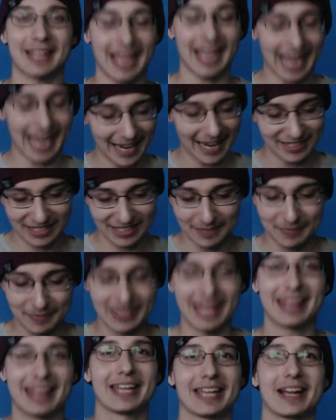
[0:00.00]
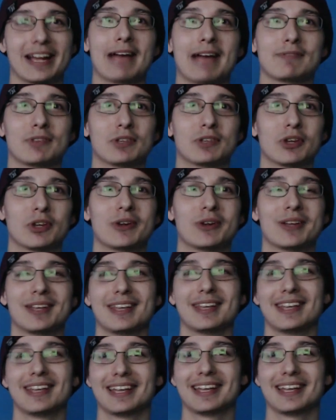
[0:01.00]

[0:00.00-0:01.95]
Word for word: That has to be a thing I have to do.